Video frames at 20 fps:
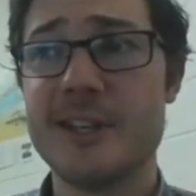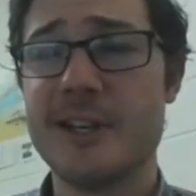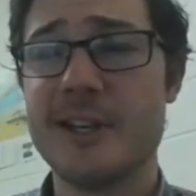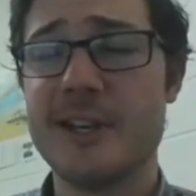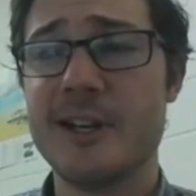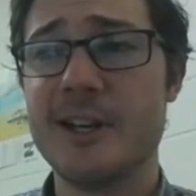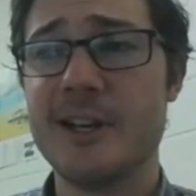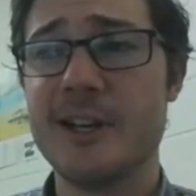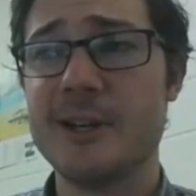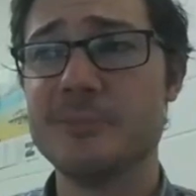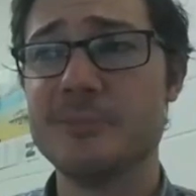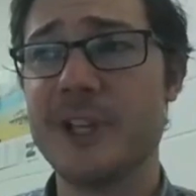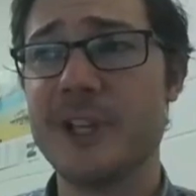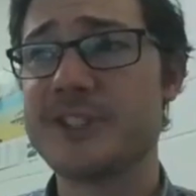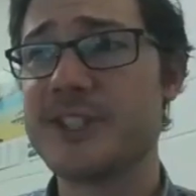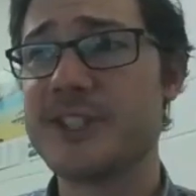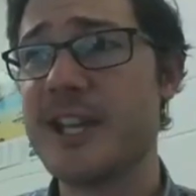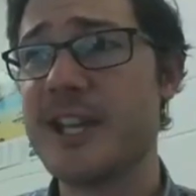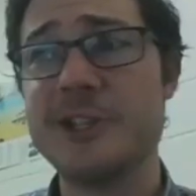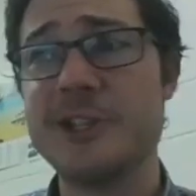
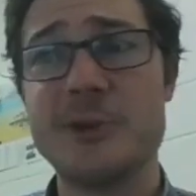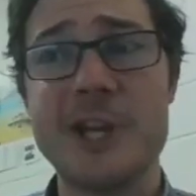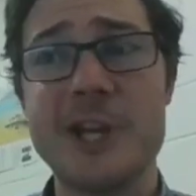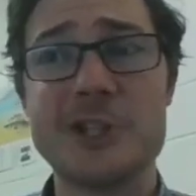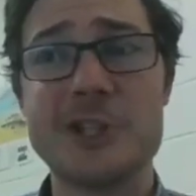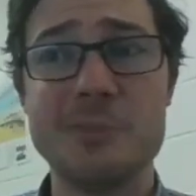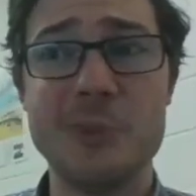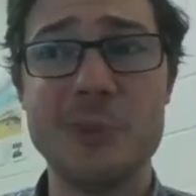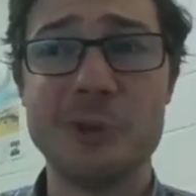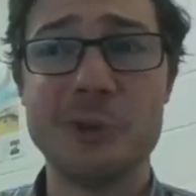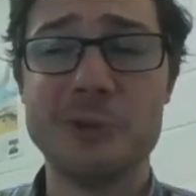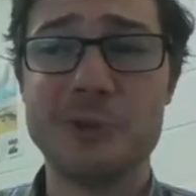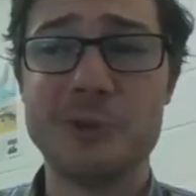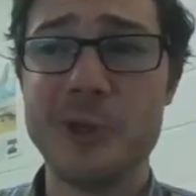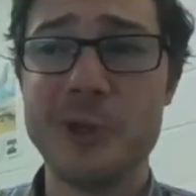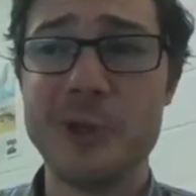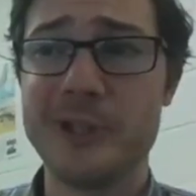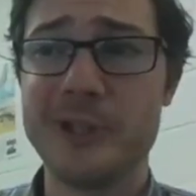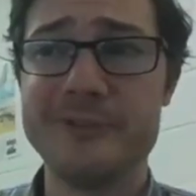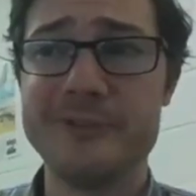Let's say Eurasian
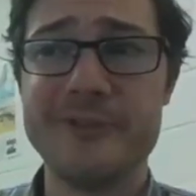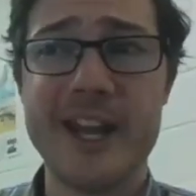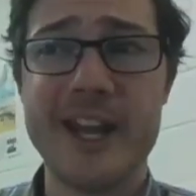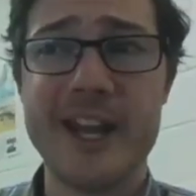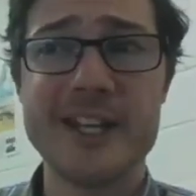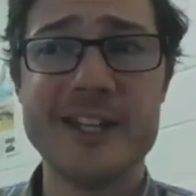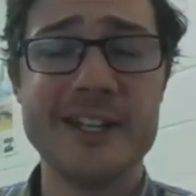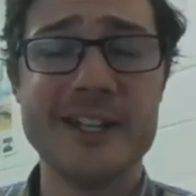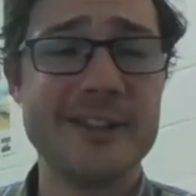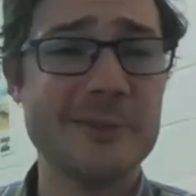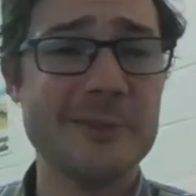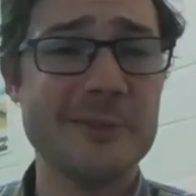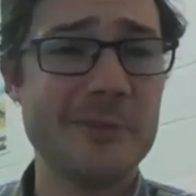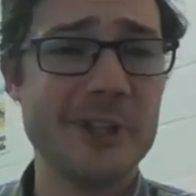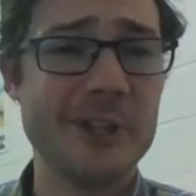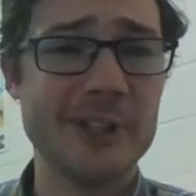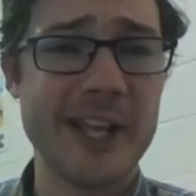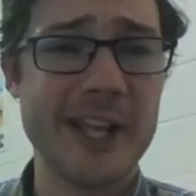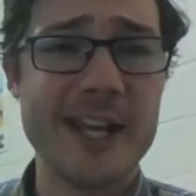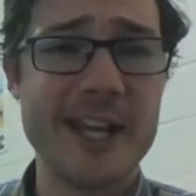milfoil invaded in the
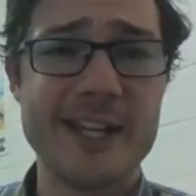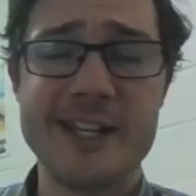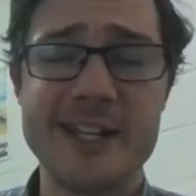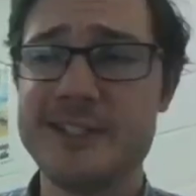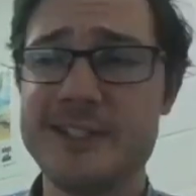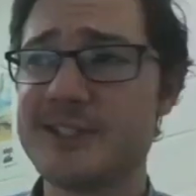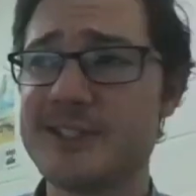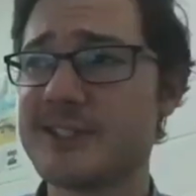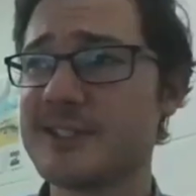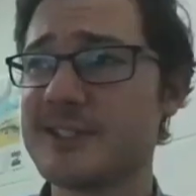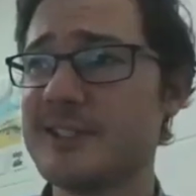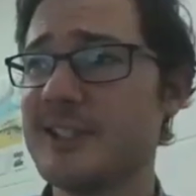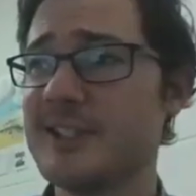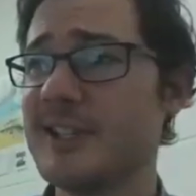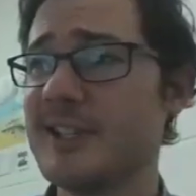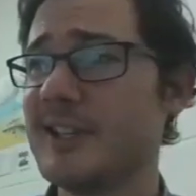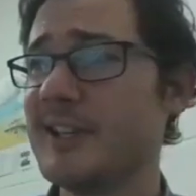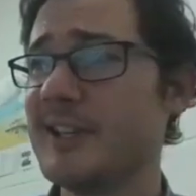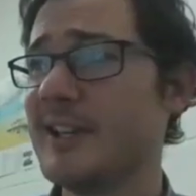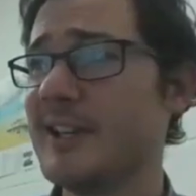middle 80s,
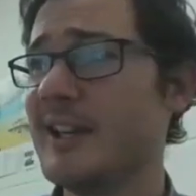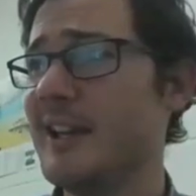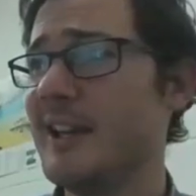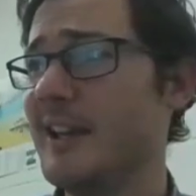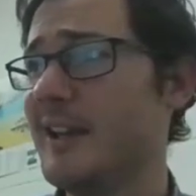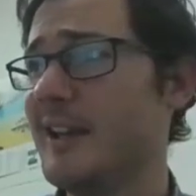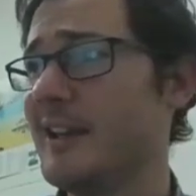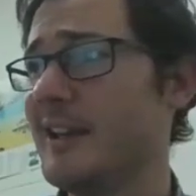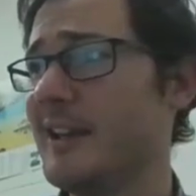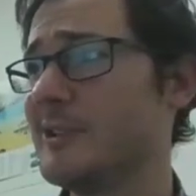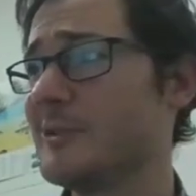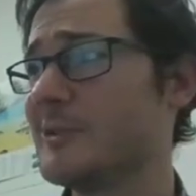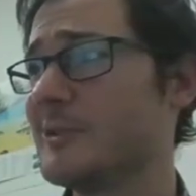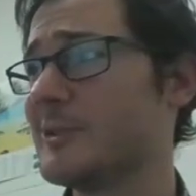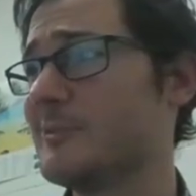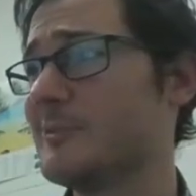and